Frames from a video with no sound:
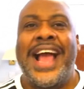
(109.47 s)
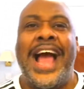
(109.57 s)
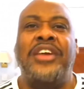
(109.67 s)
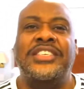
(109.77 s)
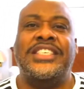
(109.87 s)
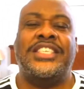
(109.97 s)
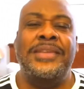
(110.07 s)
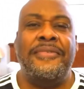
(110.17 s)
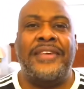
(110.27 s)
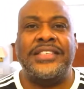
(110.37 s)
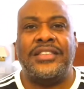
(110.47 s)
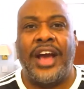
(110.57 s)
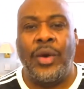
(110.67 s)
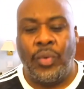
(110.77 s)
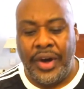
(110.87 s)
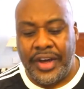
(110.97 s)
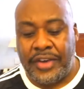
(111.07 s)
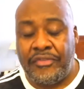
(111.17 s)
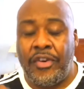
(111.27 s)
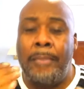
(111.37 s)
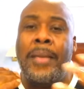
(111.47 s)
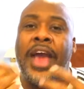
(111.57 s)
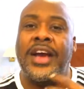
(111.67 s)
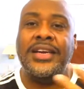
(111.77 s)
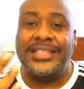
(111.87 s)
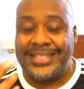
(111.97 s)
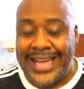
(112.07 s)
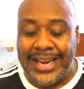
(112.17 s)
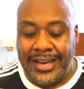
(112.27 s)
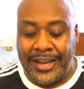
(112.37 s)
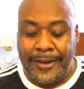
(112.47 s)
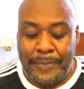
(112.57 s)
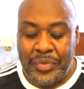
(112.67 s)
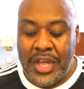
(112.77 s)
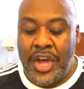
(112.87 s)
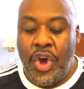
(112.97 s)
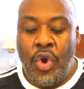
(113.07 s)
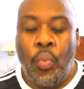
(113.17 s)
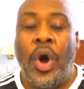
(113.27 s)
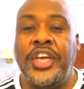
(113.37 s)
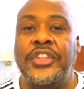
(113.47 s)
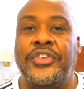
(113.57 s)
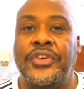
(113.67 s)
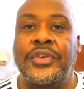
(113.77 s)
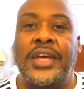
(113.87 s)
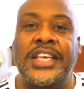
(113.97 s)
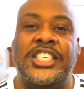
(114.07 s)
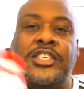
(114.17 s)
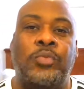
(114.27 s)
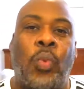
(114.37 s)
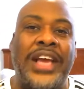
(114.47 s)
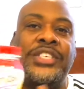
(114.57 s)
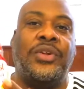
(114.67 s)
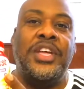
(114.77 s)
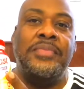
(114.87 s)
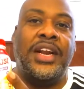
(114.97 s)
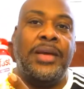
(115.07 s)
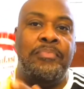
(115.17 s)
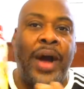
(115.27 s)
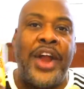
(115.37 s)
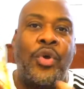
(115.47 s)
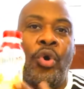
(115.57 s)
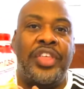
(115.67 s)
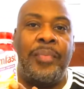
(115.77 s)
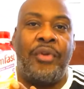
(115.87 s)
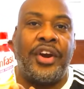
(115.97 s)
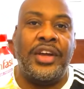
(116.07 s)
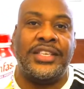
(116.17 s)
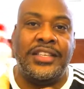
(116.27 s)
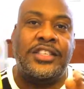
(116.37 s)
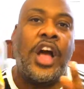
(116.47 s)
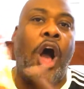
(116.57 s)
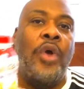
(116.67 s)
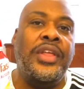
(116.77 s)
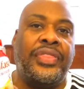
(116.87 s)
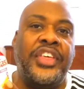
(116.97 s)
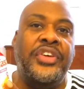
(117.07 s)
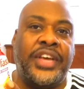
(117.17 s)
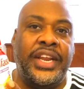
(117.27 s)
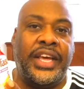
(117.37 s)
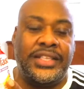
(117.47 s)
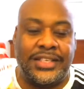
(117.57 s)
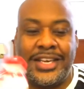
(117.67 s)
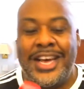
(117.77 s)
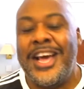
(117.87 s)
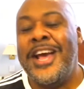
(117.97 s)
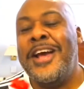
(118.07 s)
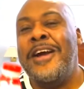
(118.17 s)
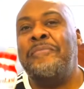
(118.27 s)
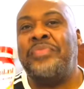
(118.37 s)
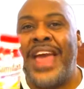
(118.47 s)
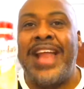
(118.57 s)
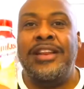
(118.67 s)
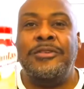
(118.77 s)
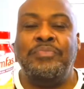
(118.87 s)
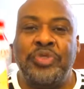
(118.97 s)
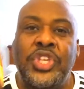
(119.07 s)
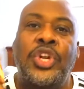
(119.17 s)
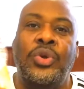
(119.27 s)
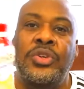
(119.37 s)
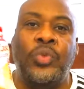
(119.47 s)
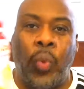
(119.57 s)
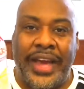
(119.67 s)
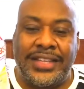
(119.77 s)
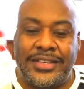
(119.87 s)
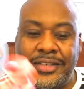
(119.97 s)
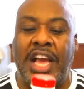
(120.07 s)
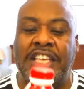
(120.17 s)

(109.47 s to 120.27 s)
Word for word: How does a slim fast diet work? From my understanding, what you do is waste all your money buying all their products and it's the only thing you can eat. Then you lose weight.